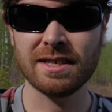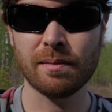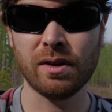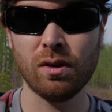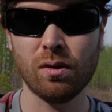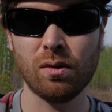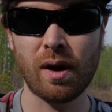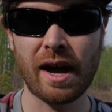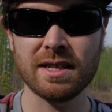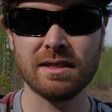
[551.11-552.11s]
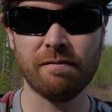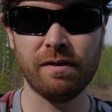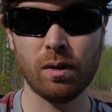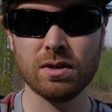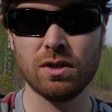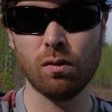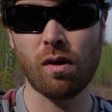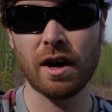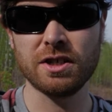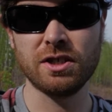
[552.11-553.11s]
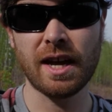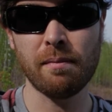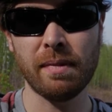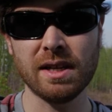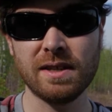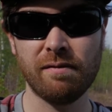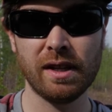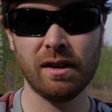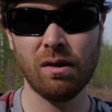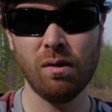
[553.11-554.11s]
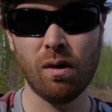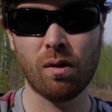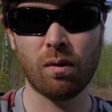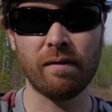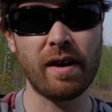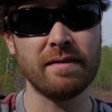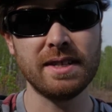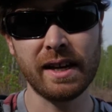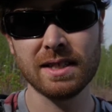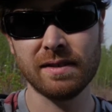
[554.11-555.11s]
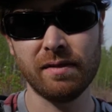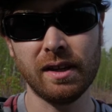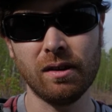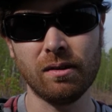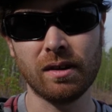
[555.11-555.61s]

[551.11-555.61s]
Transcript: Someone who has viewers who watch 10 minutes of video or 5 seconds of video?